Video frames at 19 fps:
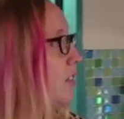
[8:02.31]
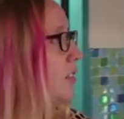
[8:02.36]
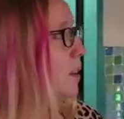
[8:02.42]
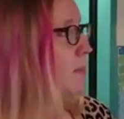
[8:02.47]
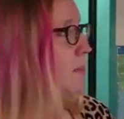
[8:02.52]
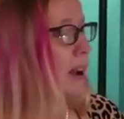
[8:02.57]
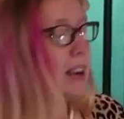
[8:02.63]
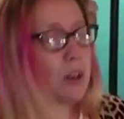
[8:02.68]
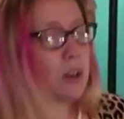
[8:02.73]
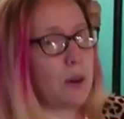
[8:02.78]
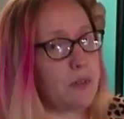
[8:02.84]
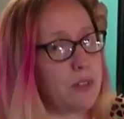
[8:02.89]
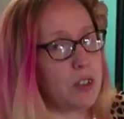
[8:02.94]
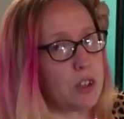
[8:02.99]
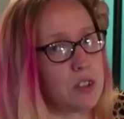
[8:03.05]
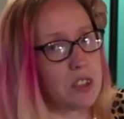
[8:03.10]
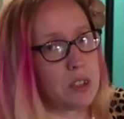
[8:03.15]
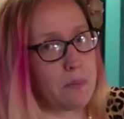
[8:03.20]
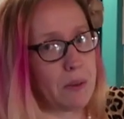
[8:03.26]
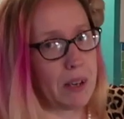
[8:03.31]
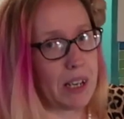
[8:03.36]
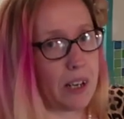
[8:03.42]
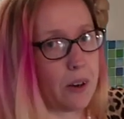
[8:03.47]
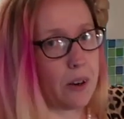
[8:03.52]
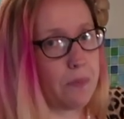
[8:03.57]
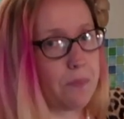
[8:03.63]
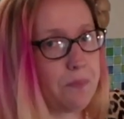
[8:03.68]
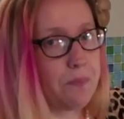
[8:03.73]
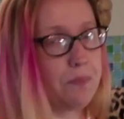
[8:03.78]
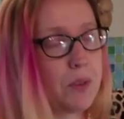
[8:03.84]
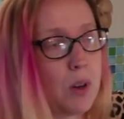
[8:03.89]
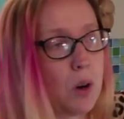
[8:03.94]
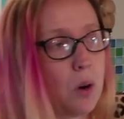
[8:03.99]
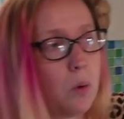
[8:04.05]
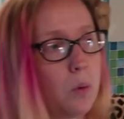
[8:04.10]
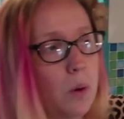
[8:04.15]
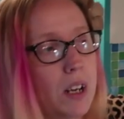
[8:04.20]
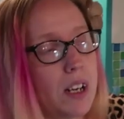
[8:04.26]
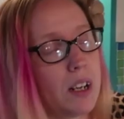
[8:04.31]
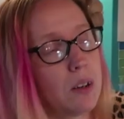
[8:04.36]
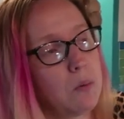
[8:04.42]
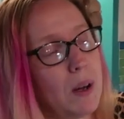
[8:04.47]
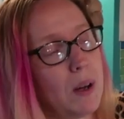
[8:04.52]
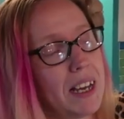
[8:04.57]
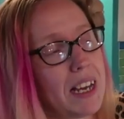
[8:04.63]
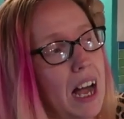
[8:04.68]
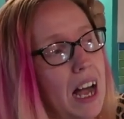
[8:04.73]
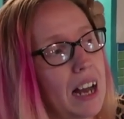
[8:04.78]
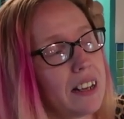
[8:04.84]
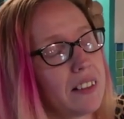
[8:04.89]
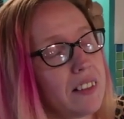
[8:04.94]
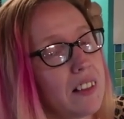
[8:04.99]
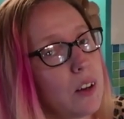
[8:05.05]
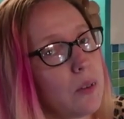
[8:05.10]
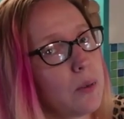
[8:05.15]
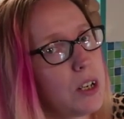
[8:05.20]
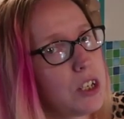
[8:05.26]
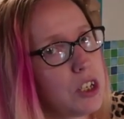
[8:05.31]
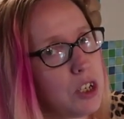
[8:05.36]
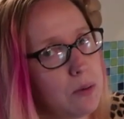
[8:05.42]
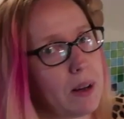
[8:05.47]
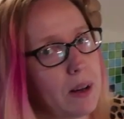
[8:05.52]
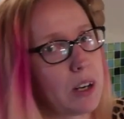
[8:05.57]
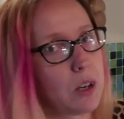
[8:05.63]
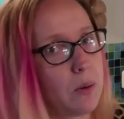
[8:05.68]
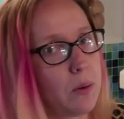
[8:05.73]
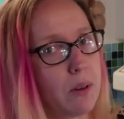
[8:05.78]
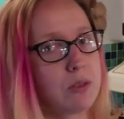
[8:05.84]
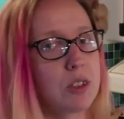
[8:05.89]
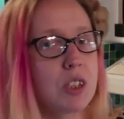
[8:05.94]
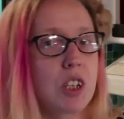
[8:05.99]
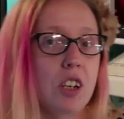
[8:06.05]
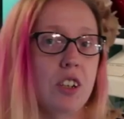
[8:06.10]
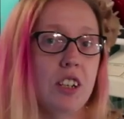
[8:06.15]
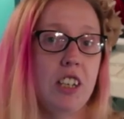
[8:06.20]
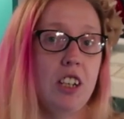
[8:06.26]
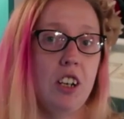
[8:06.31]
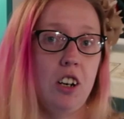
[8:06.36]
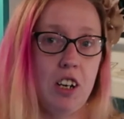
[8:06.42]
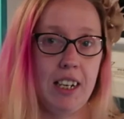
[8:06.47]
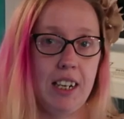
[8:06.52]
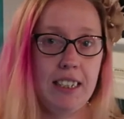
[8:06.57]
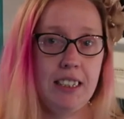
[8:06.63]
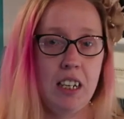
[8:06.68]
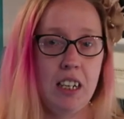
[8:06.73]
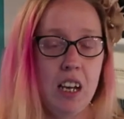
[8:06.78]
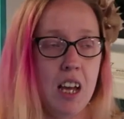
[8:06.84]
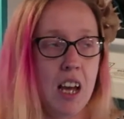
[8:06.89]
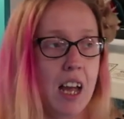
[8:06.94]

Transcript: The microwave used to be here. When we got it, the original microwave was already gone,